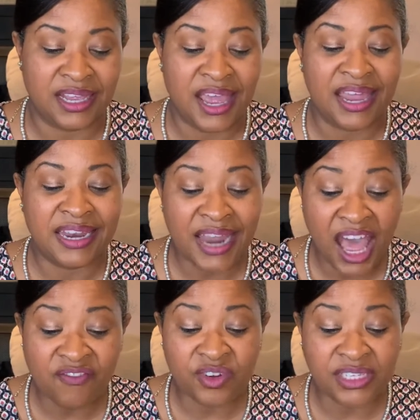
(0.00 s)
"Not
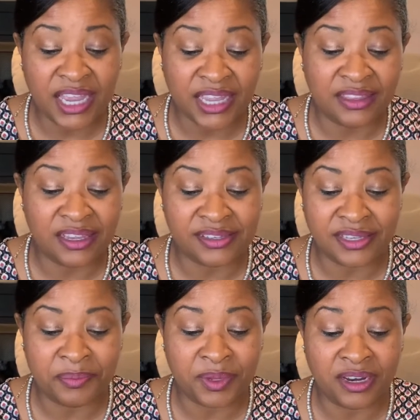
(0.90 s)
forsaking the
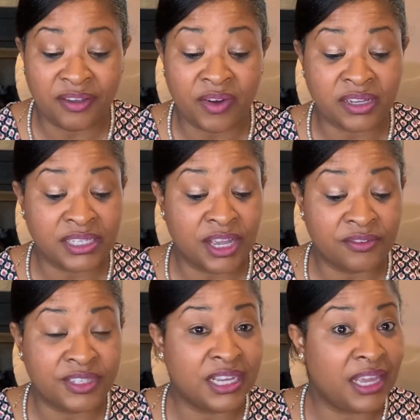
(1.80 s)
assembling of ourselves
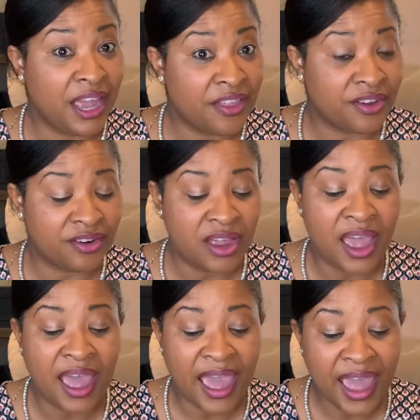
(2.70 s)
together,
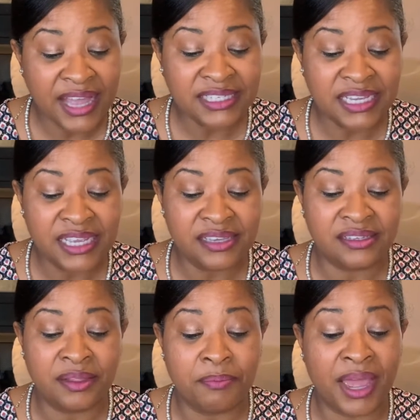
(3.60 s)
as is the
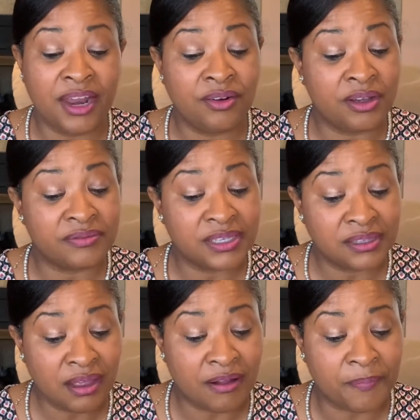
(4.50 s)
manner of
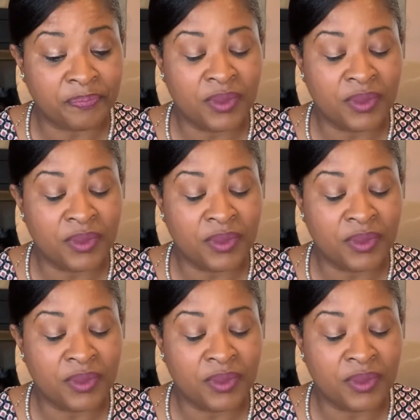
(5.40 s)
some,